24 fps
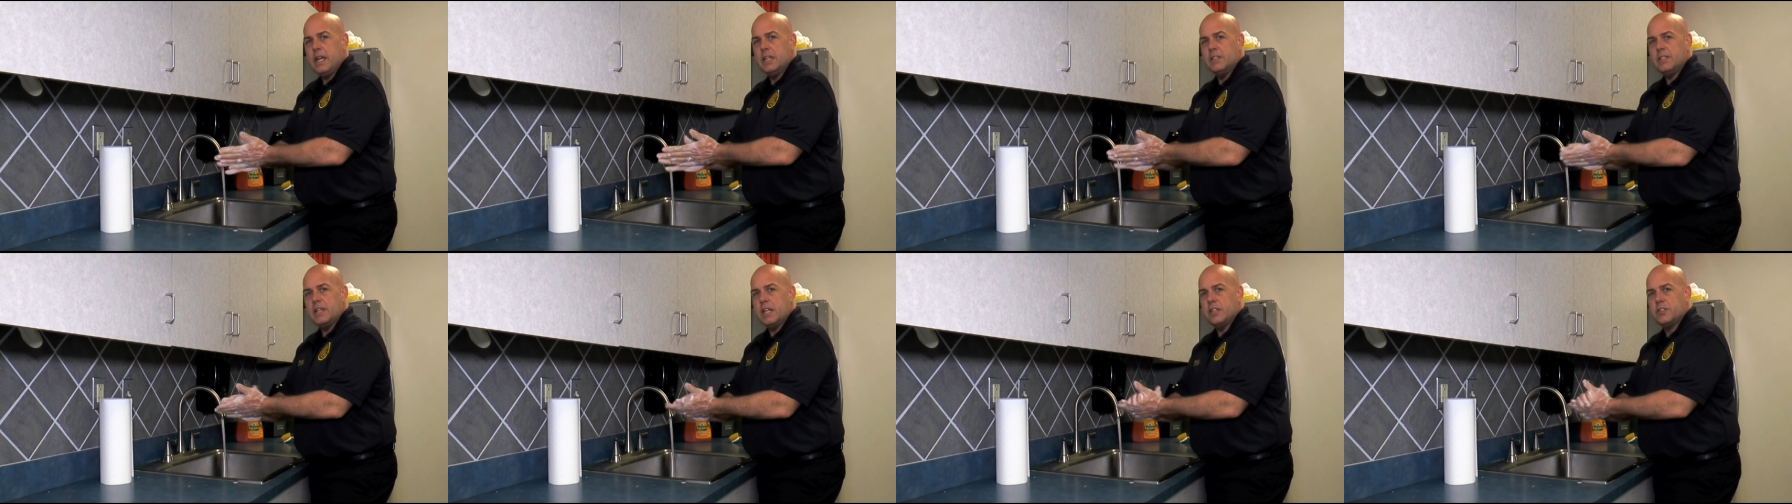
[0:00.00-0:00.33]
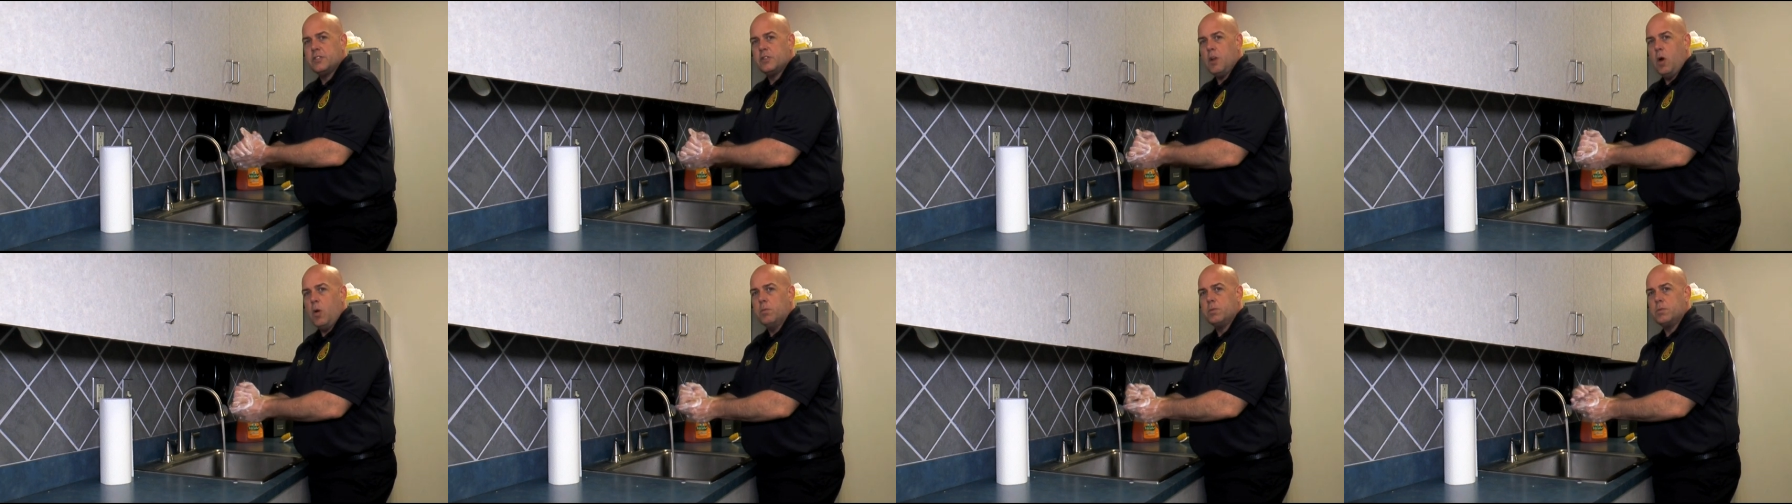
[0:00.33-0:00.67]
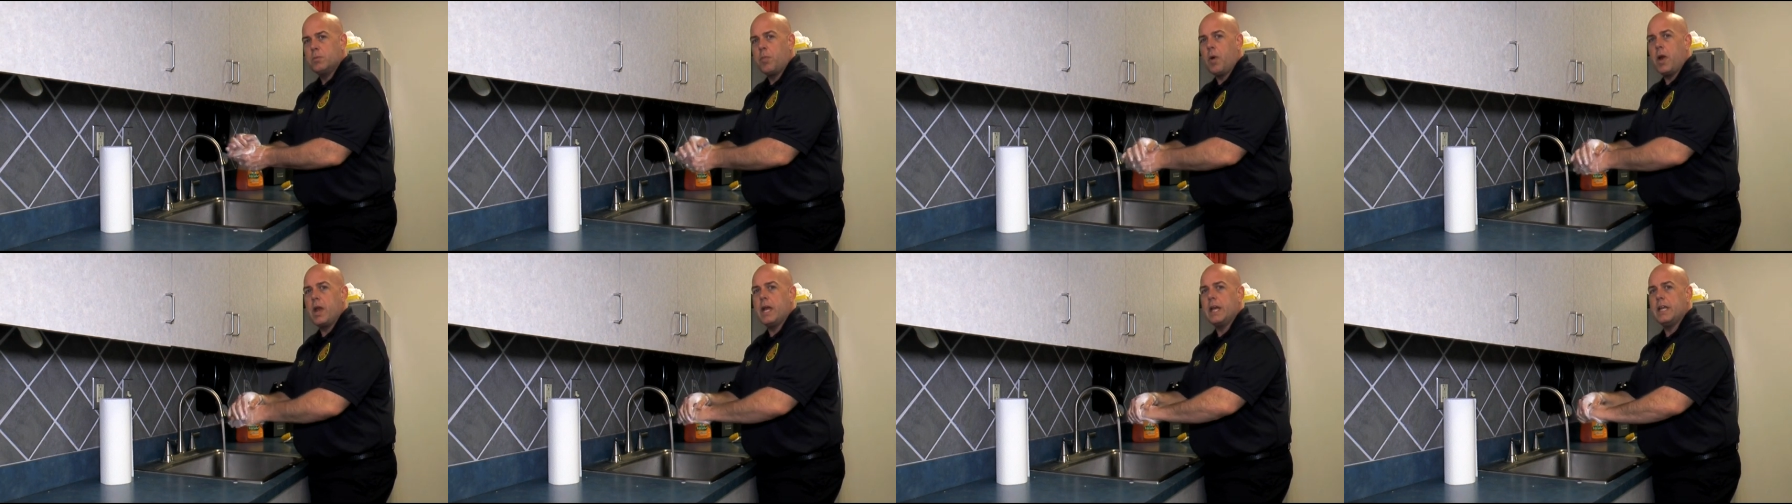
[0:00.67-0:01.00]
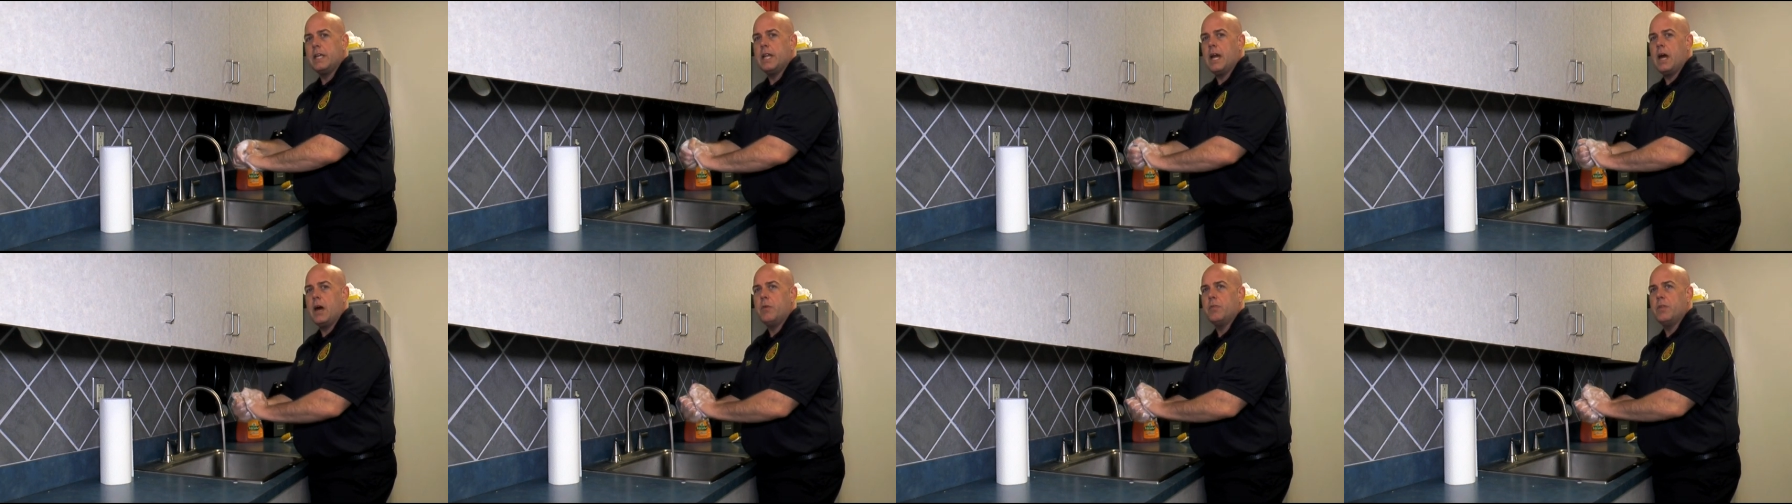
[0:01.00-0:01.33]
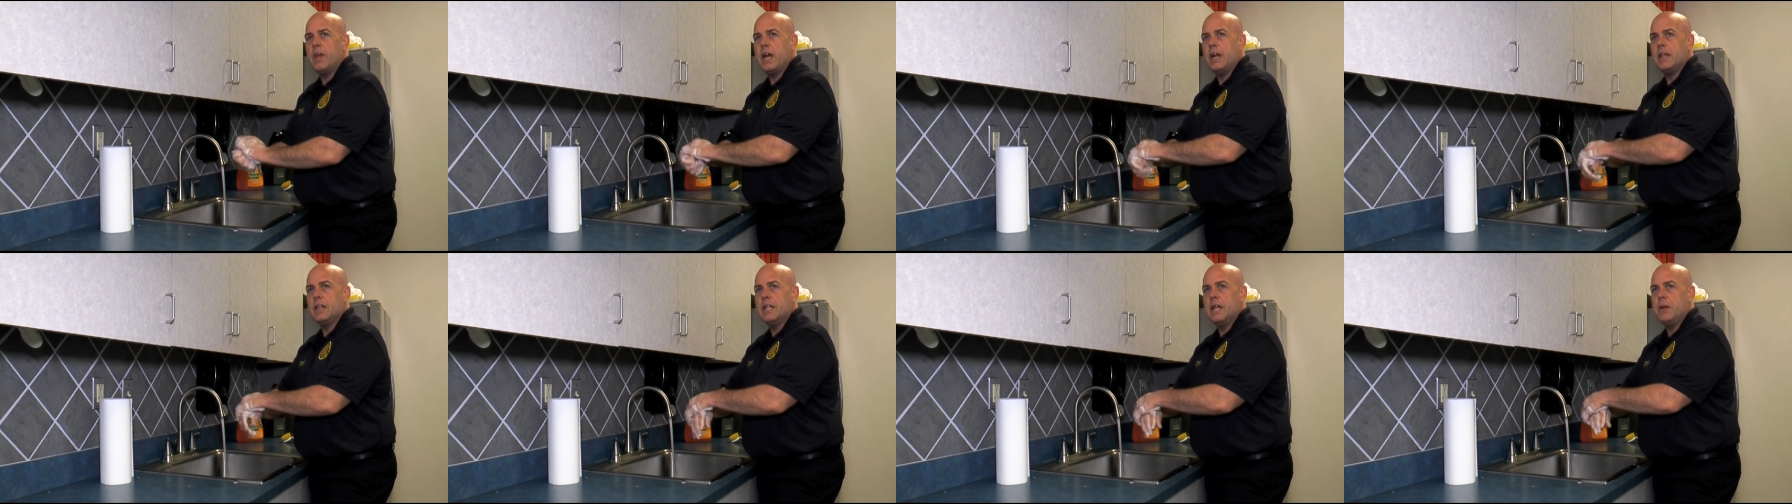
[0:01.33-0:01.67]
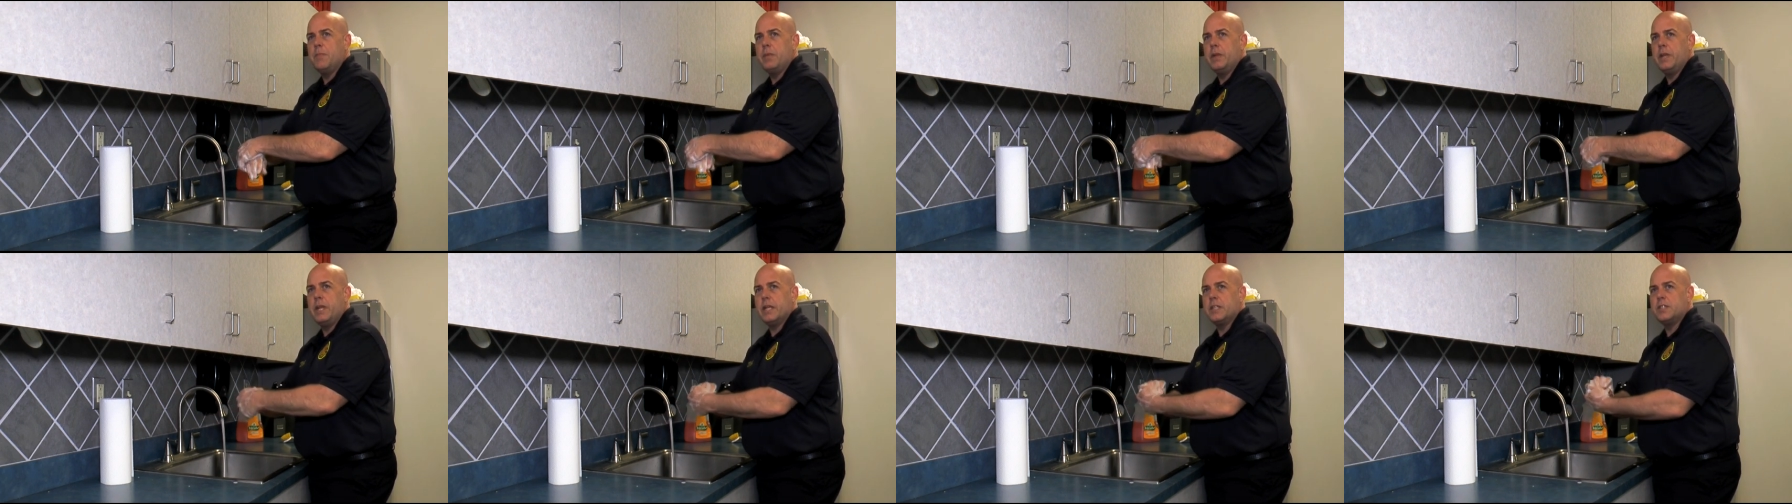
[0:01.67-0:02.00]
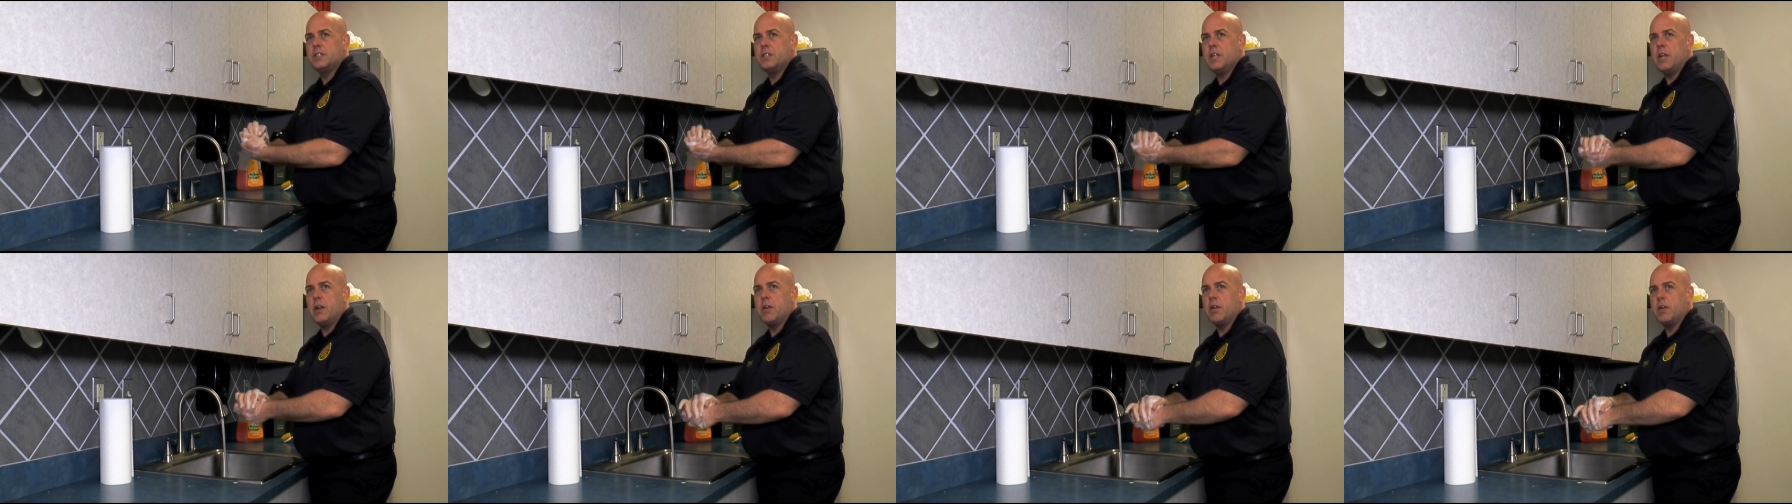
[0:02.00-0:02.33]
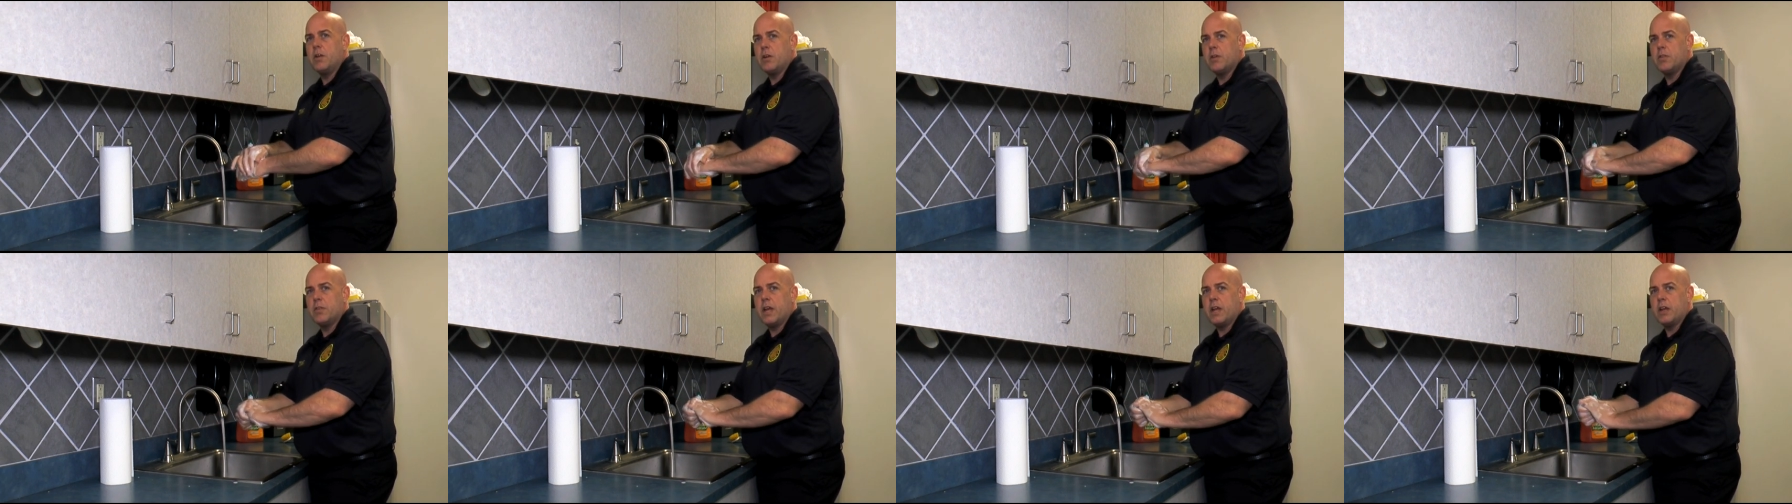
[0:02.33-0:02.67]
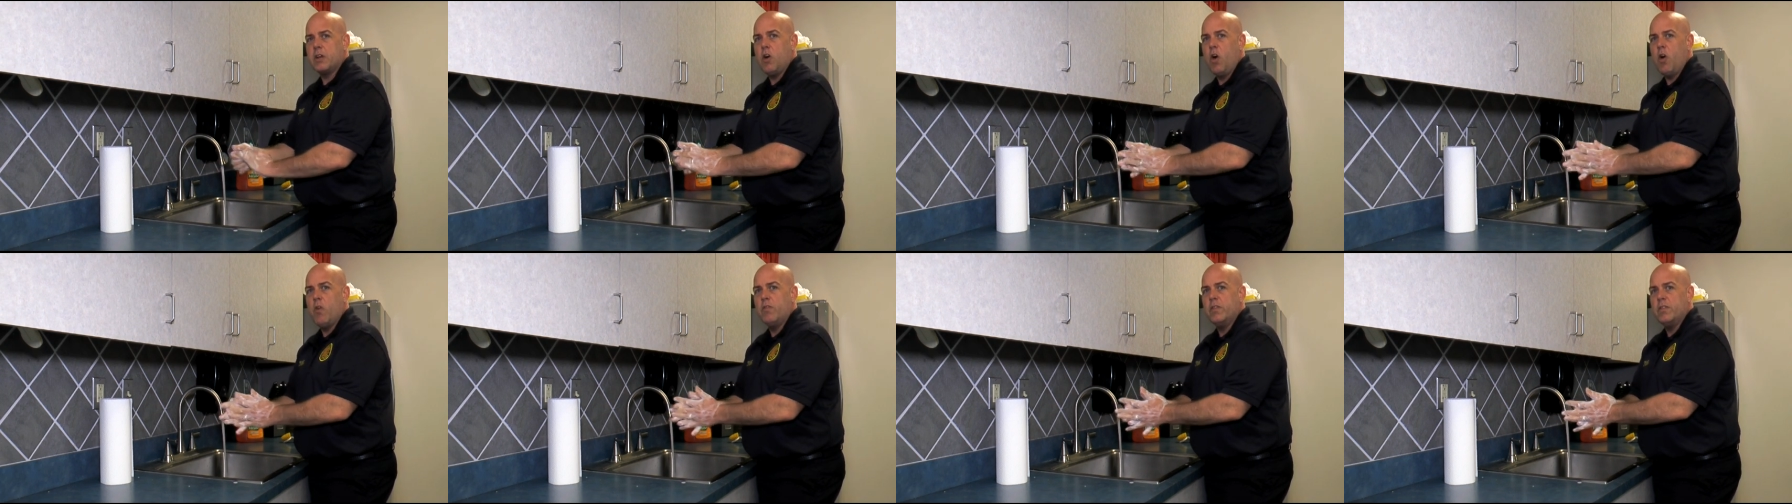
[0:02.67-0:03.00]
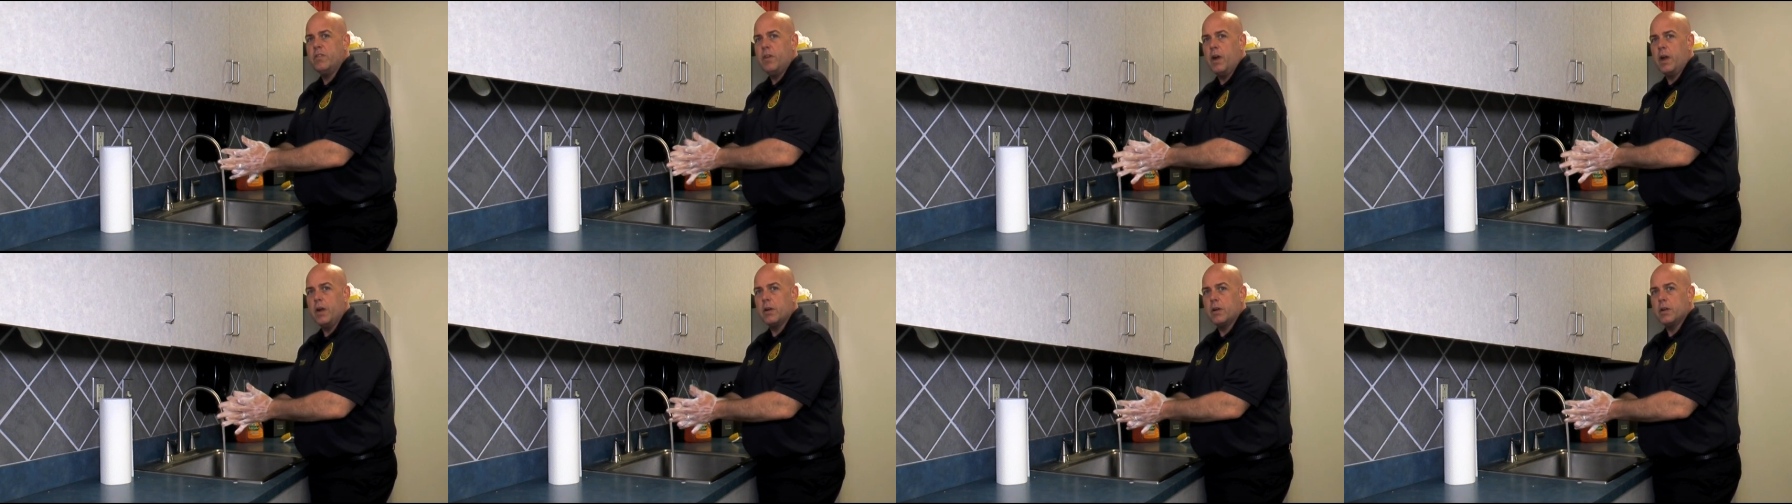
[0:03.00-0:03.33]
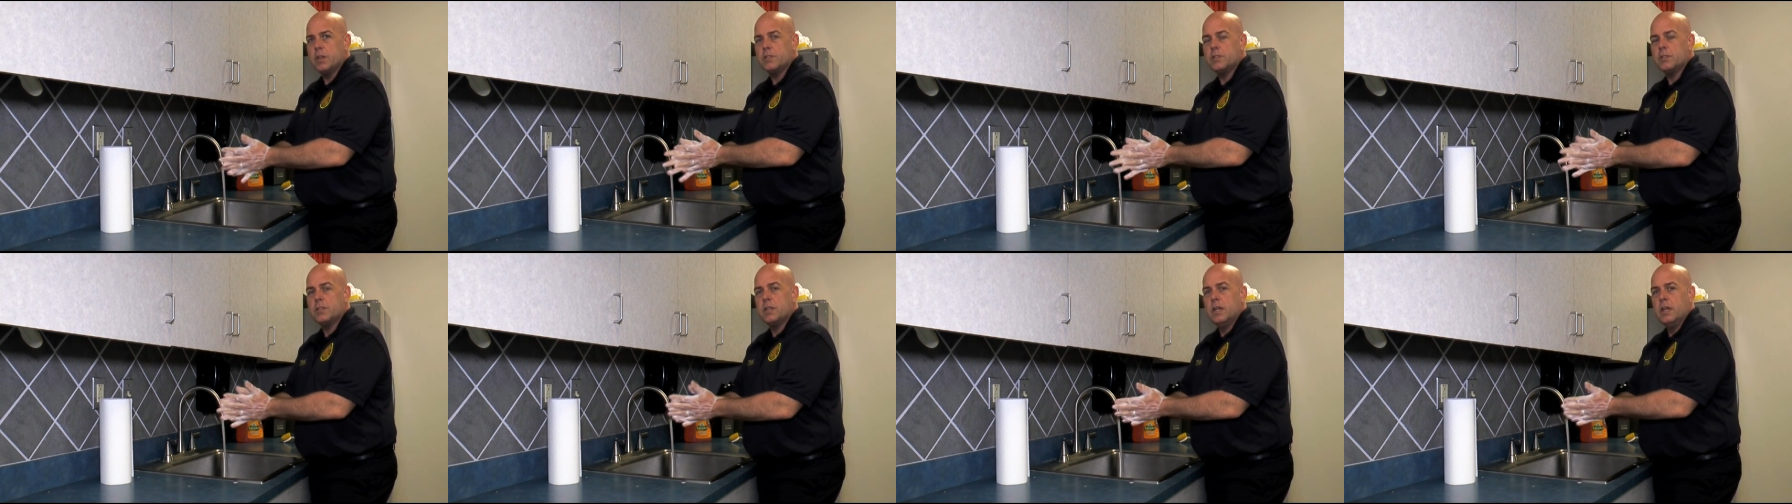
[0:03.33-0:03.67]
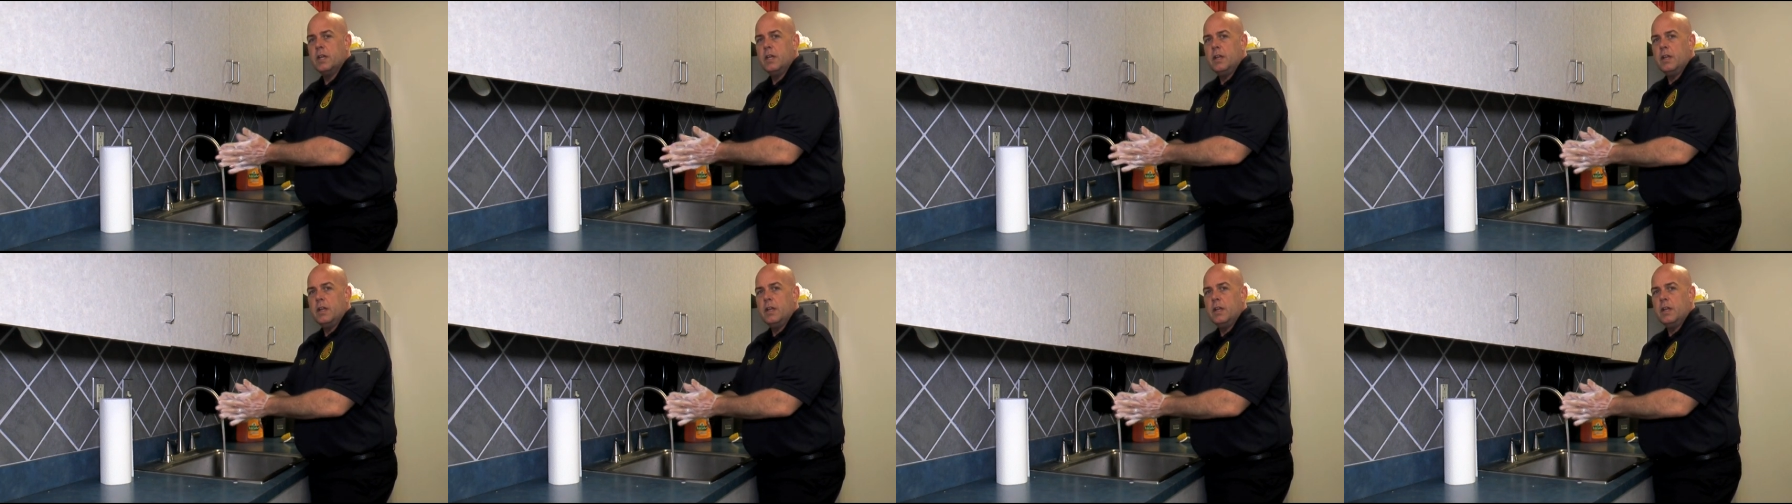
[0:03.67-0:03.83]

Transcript: is that soap's breaking down that lipid exterior, that COVID virus,